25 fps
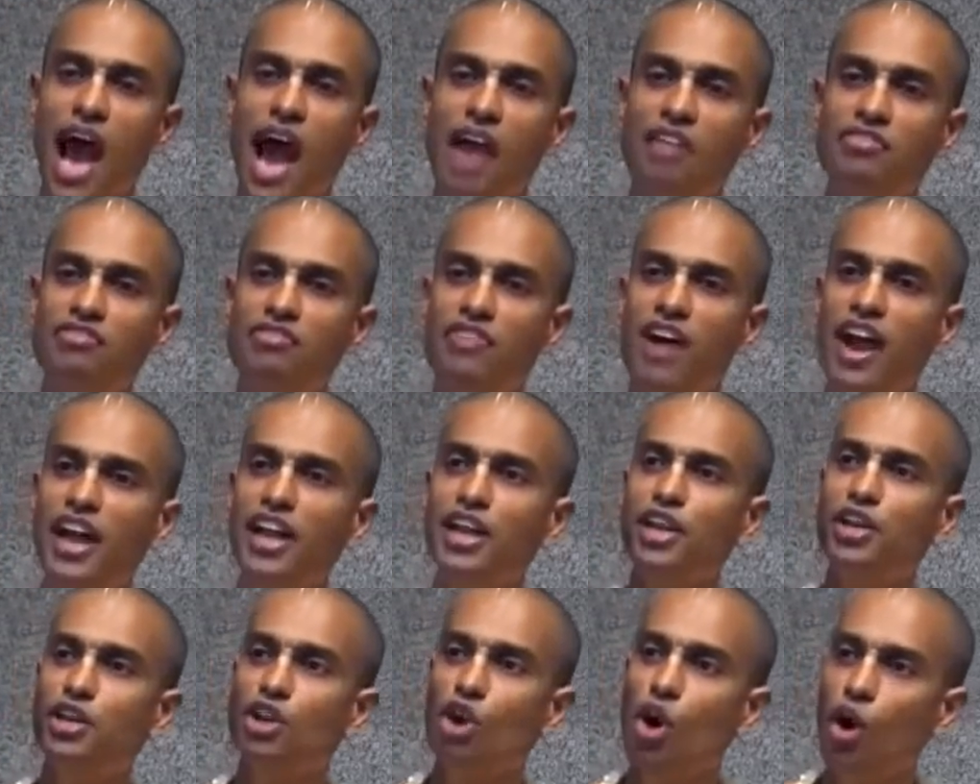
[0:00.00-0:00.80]
I
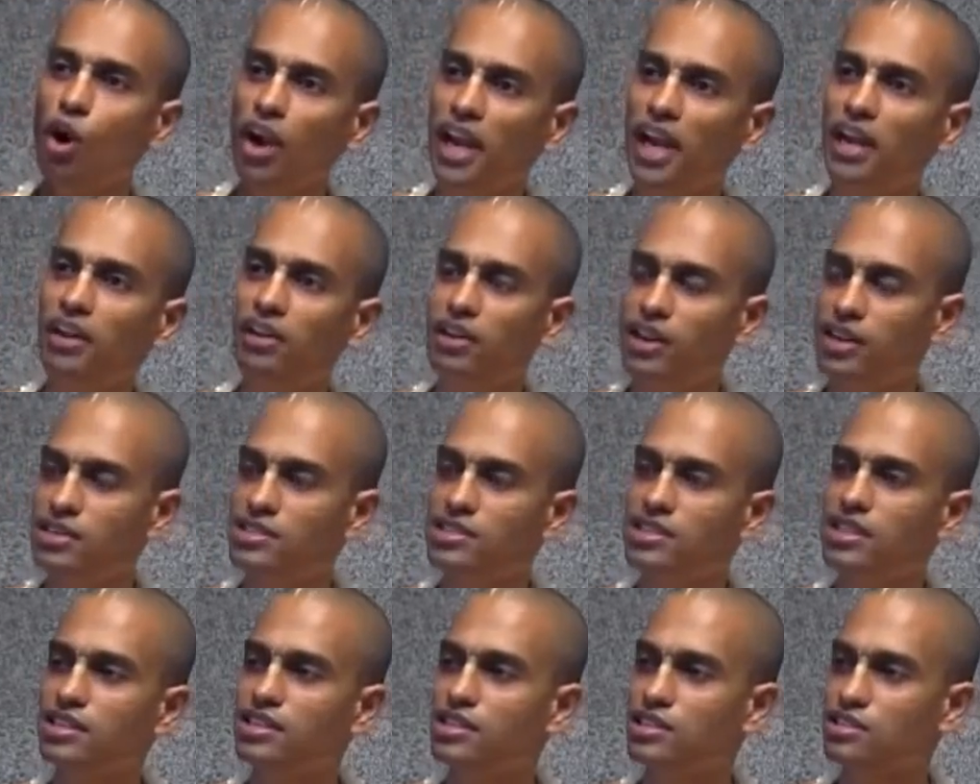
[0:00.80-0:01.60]
find no
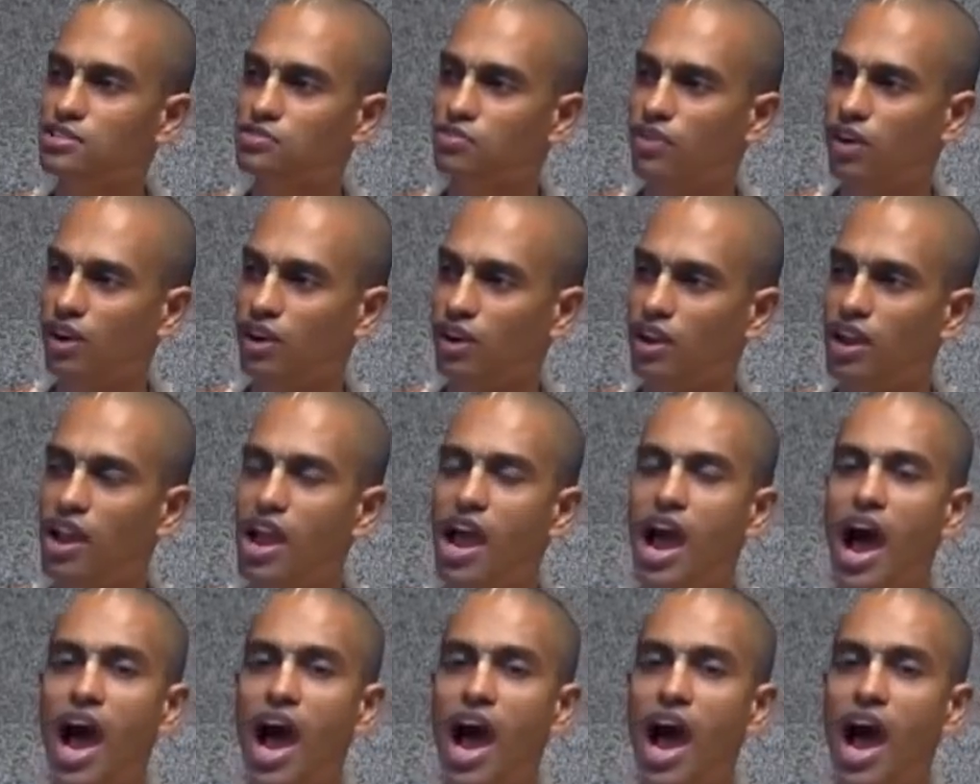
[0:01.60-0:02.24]
interest in this world.